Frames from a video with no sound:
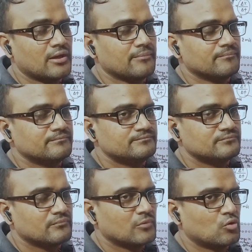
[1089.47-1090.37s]
time,
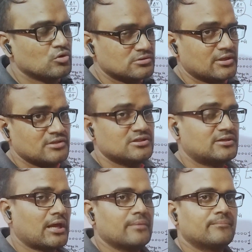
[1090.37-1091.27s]
because here is a
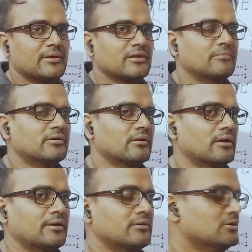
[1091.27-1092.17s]
time parameter,
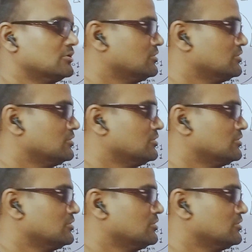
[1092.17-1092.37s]
right?